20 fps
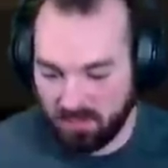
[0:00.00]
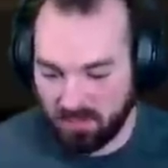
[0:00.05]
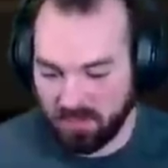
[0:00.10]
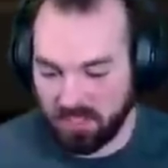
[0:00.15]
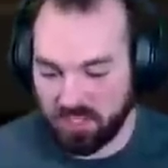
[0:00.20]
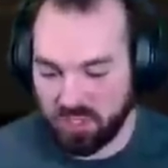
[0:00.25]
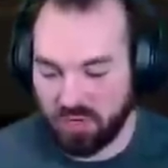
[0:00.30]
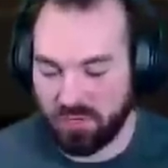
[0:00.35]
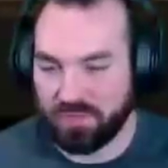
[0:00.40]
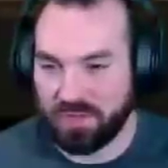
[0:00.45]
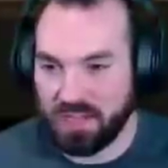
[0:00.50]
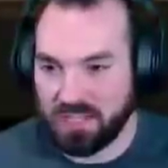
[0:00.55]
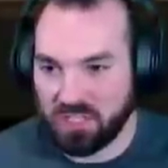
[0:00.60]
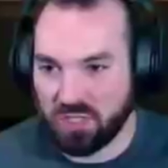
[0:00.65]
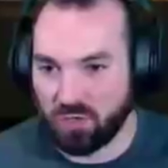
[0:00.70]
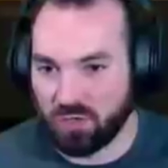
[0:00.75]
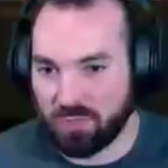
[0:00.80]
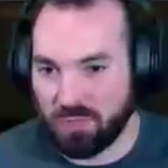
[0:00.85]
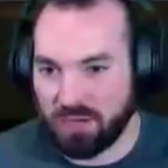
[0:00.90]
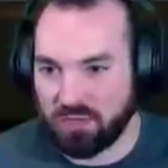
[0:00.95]
Let's go faster
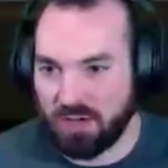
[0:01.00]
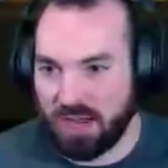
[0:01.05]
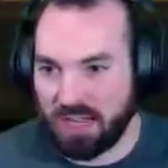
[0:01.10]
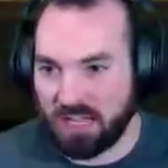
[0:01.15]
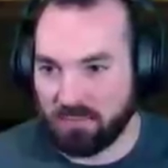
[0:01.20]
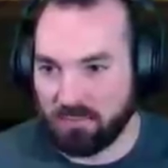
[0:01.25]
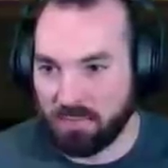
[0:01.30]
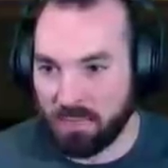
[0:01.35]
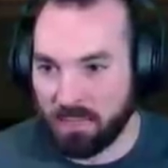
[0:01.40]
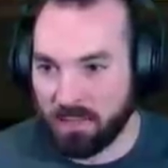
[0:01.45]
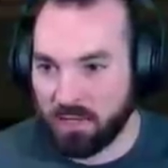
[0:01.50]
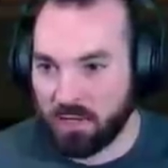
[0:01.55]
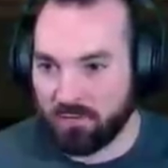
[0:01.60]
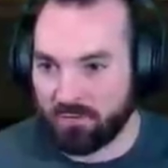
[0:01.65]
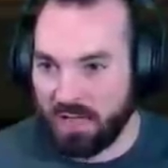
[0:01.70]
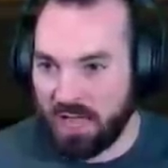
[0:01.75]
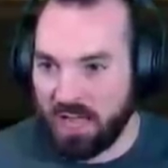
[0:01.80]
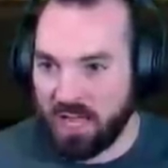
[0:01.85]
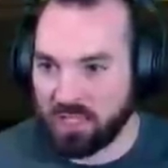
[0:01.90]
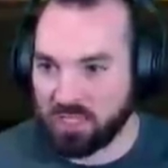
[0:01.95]
with my dragon.
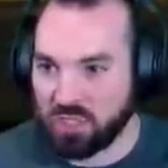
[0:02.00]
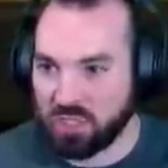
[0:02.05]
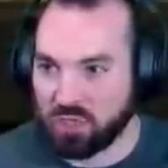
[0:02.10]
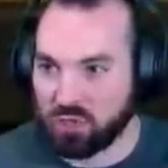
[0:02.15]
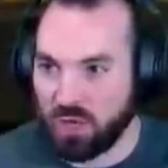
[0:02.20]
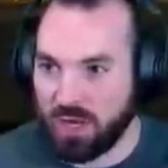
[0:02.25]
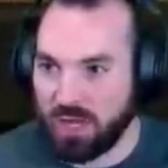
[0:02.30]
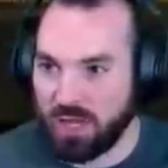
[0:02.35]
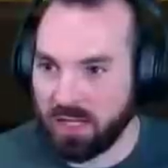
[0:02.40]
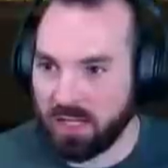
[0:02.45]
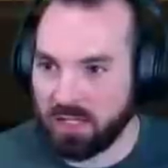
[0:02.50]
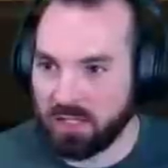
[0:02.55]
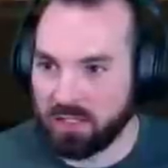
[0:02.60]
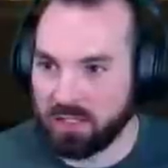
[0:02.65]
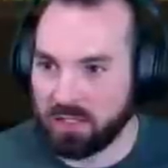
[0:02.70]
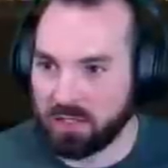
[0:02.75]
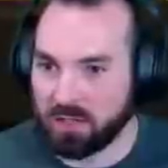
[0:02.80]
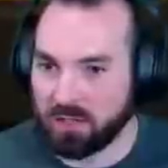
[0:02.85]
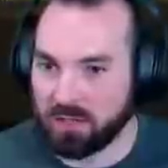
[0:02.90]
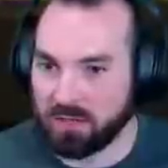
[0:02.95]
Fast
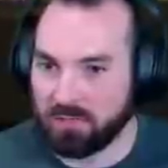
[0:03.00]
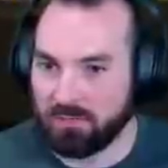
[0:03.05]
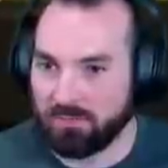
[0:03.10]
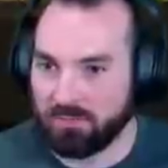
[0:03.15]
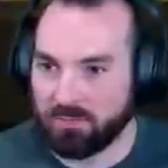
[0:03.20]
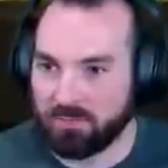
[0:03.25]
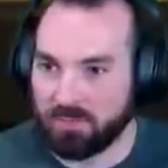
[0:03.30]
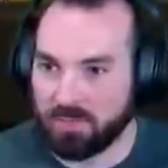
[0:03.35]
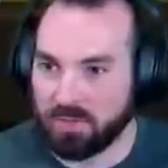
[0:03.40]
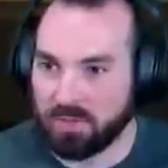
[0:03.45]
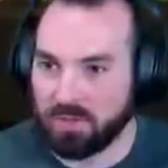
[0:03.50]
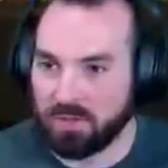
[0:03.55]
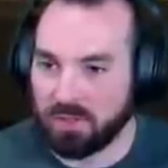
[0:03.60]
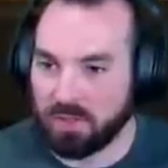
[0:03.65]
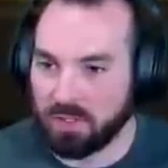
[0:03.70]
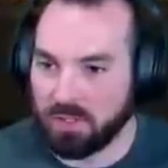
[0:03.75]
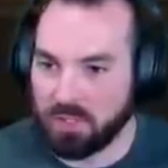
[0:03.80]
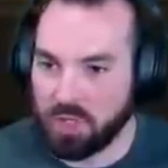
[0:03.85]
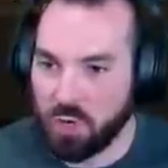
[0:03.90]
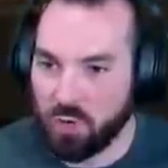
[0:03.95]
dragon.
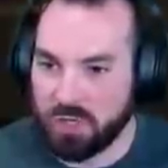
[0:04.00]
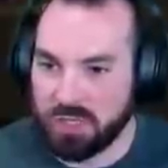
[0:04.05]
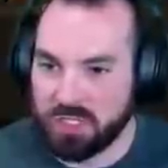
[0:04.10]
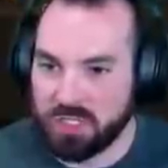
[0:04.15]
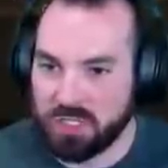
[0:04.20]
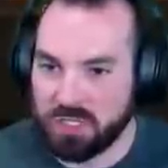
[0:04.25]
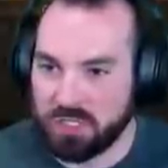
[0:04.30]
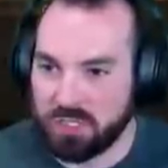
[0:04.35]
Going to the